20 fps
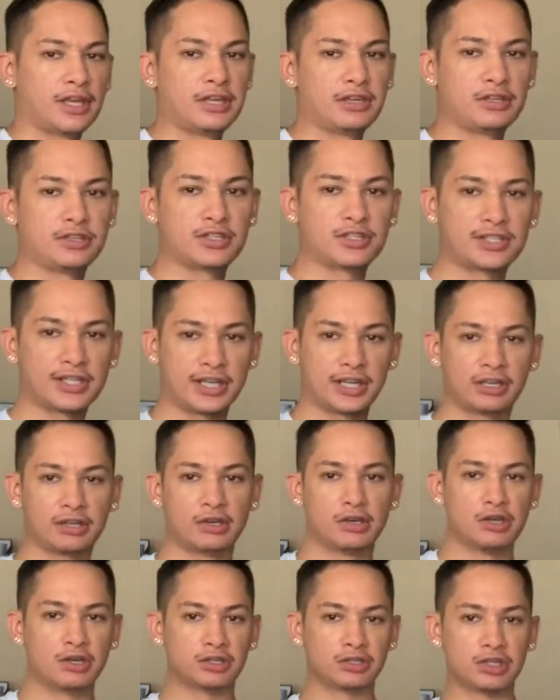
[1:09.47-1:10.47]
you can just like,
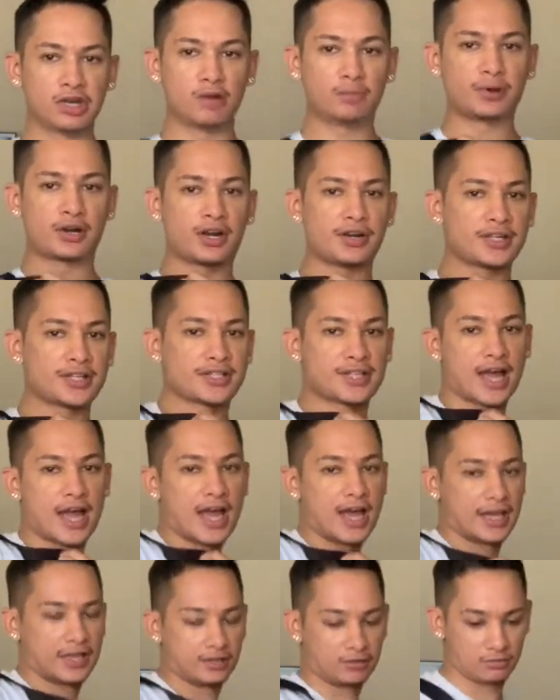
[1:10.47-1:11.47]
you know, put on the
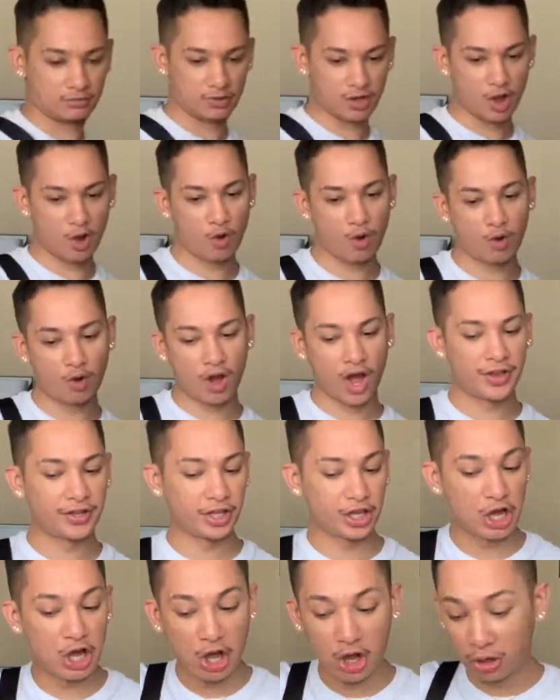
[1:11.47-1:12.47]
side, go on the
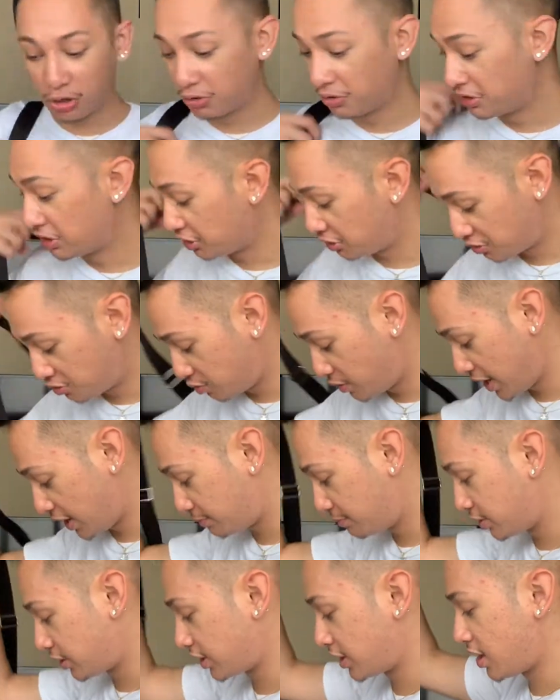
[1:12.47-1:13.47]
go, quick,
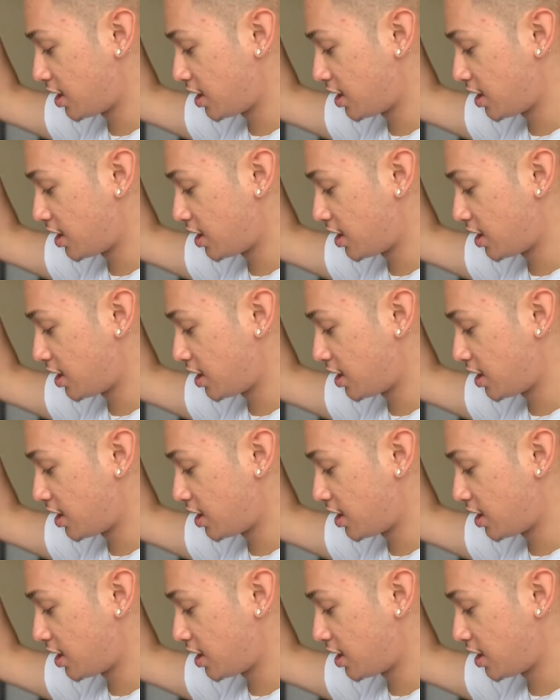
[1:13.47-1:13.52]
put it